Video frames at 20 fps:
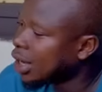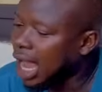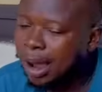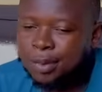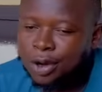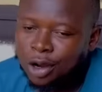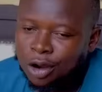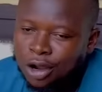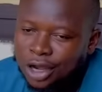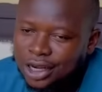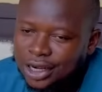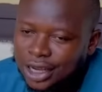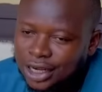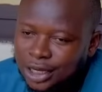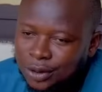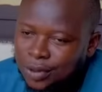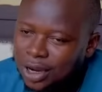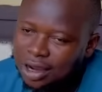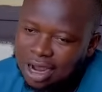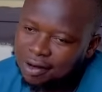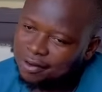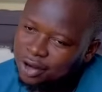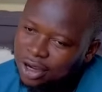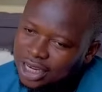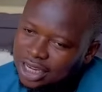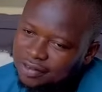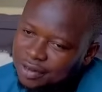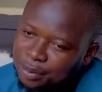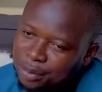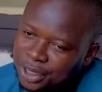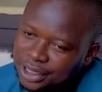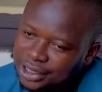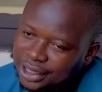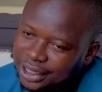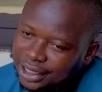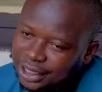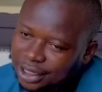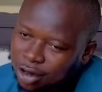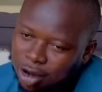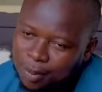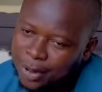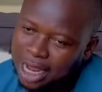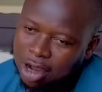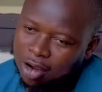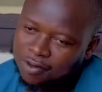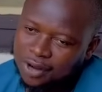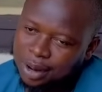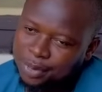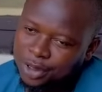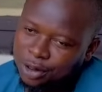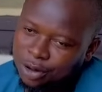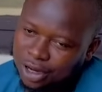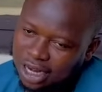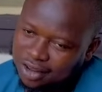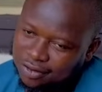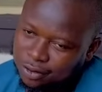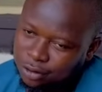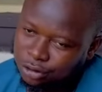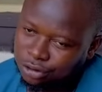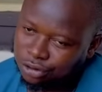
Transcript: I'm not going anywhere. I'm not giving me drink. Come and offer me cola.